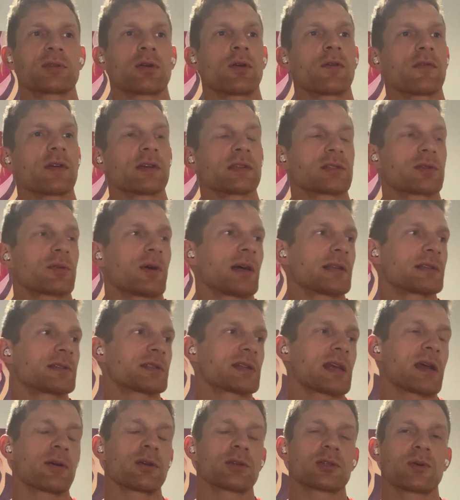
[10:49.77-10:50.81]
overhead squats,
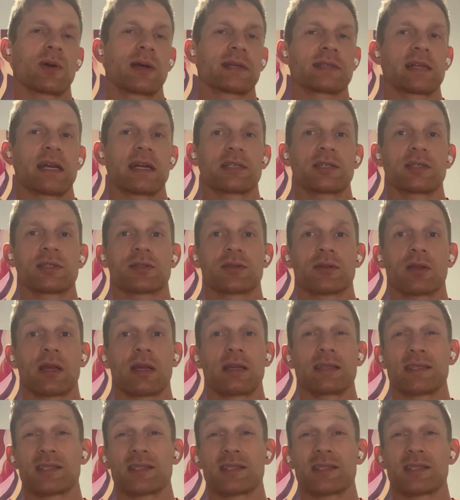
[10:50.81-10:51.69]
squat snatches, you're like,